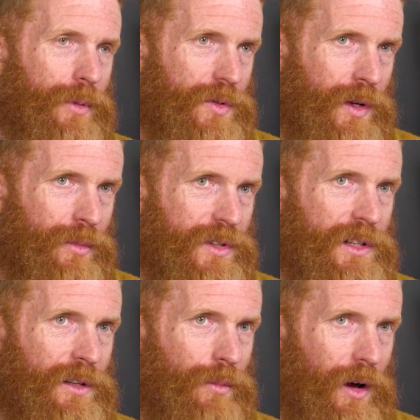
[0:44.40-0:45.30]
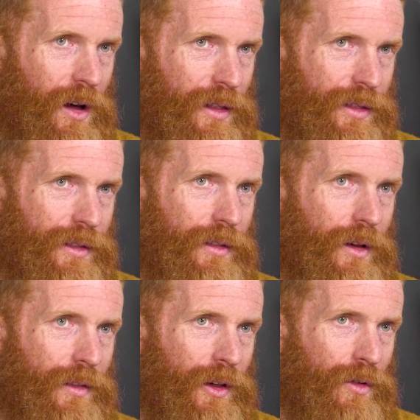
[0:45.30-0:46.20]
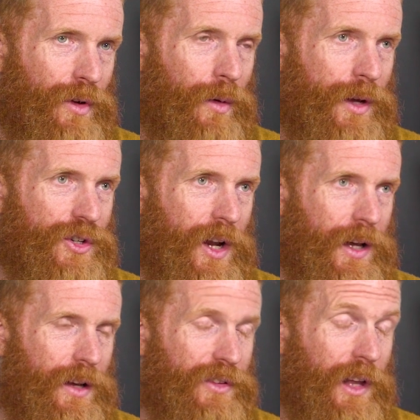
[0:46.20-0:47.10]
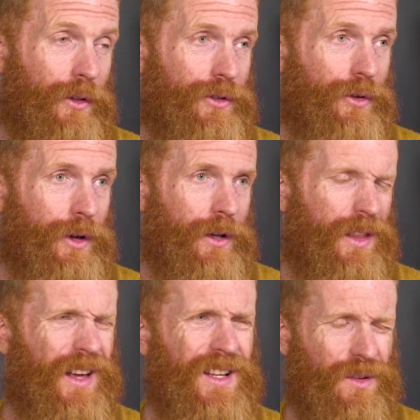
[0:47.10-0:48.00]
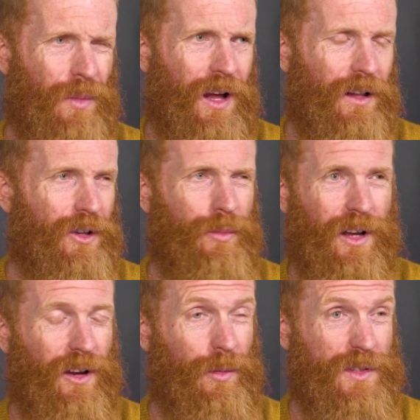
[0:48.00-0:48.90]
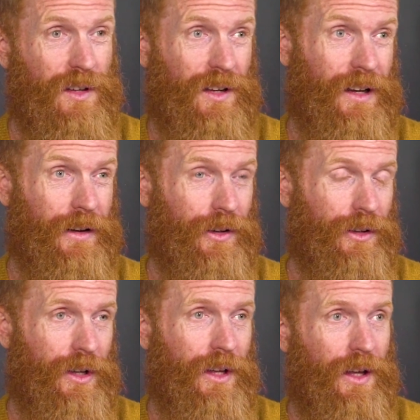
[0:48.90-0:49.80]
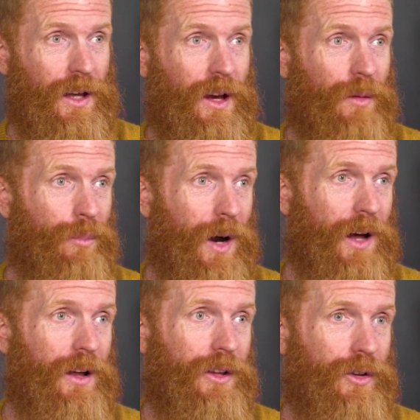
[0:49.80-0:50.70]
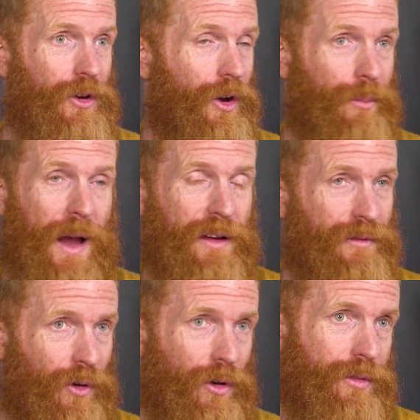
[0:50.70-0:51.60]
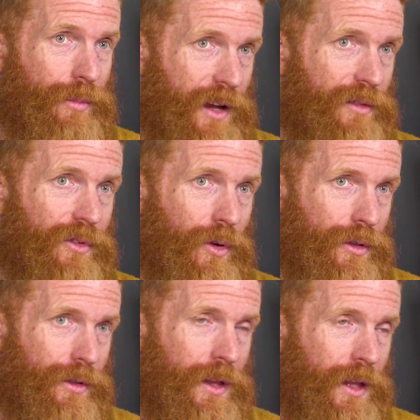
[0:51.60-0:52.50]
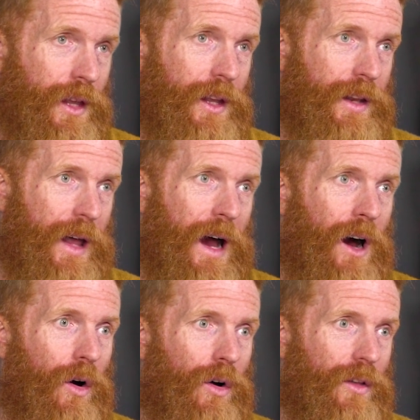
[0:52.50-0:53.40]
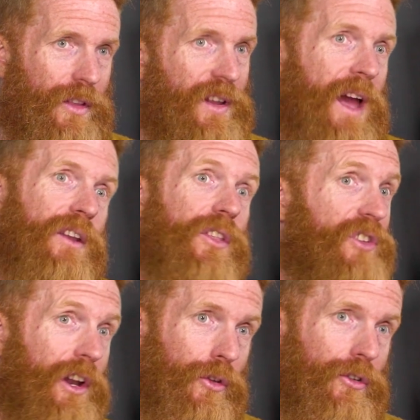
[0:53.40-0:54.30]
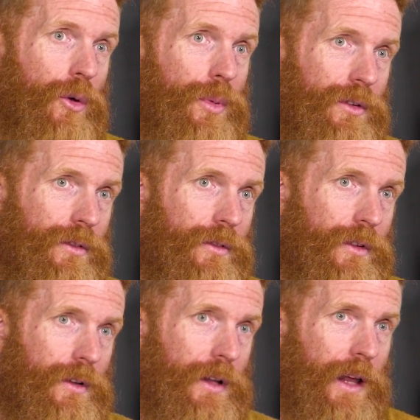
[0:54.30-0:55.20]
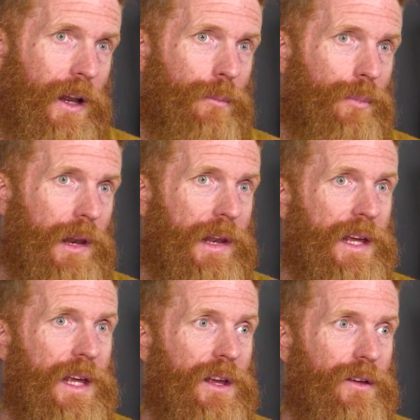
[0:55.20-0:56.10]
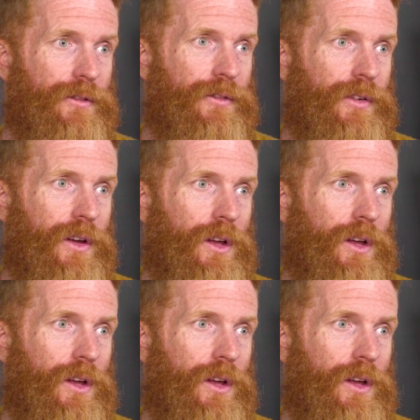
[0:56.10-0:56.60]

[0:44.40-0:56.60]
between Bristol and Bath on the old railway track. I've cycled through it. I think it's a mile. Could be a kilometre. I don't know. But you go back and forth, back and forth. Now the end of the tunnel's open, and I believe